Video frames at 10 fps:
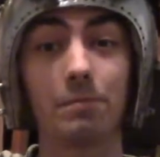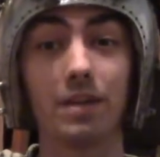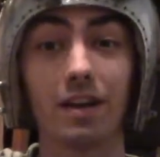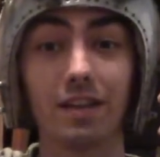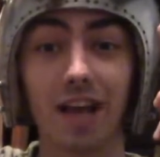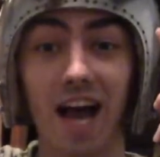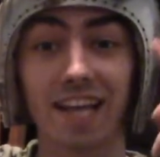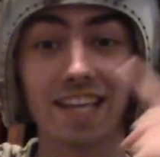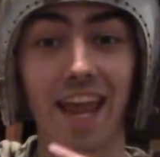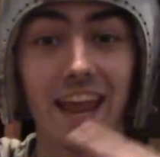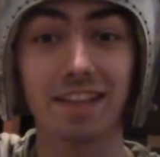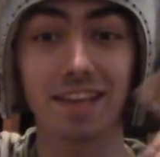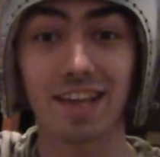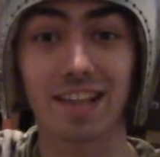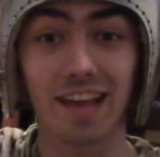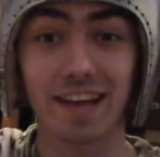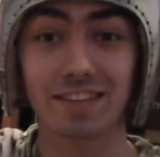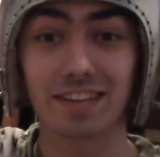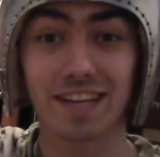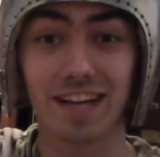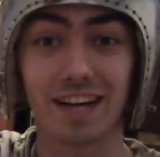because I can't exactly,